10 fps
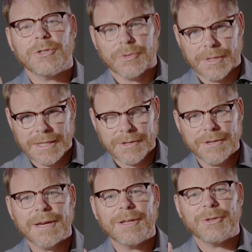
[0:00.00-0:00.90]
you're a
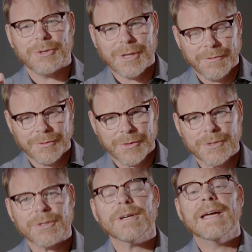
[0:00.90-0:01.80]
leader and you're an
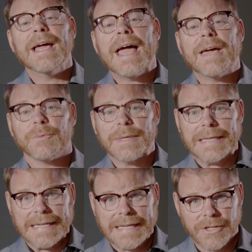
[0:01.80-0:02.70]
influencer, and we
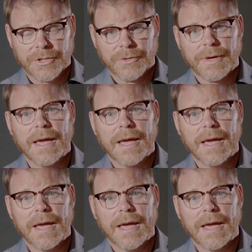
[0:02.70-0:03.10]
need you.